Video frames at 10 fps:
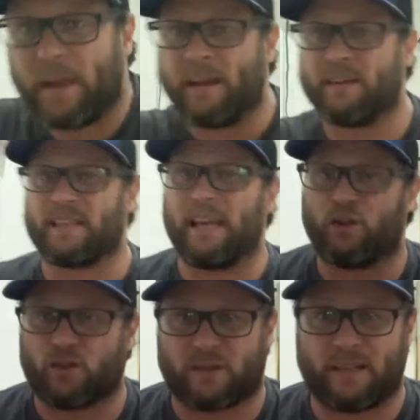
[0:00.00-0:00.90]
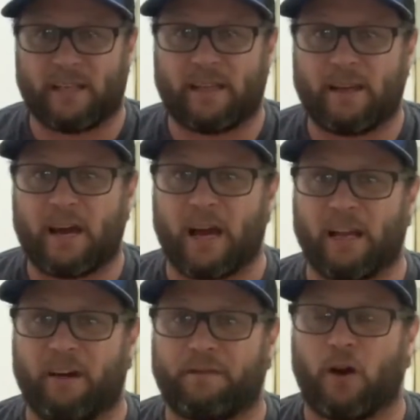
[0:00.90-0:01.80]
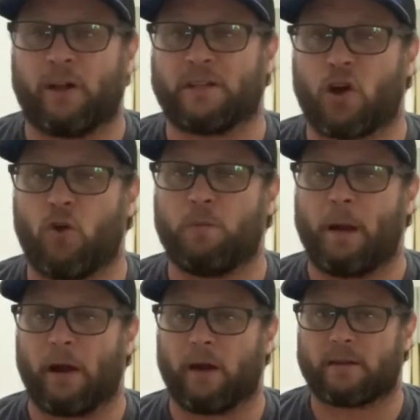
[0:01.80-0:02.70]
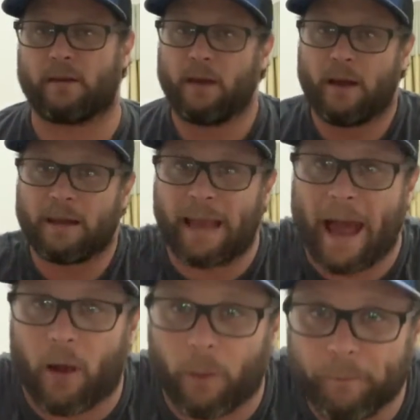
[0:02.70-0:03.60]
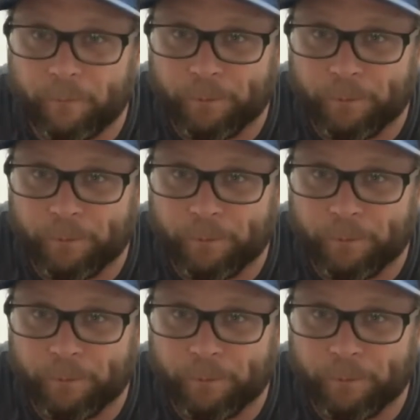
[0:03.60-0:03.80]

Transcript: it is interesting enough on its own merit. Now,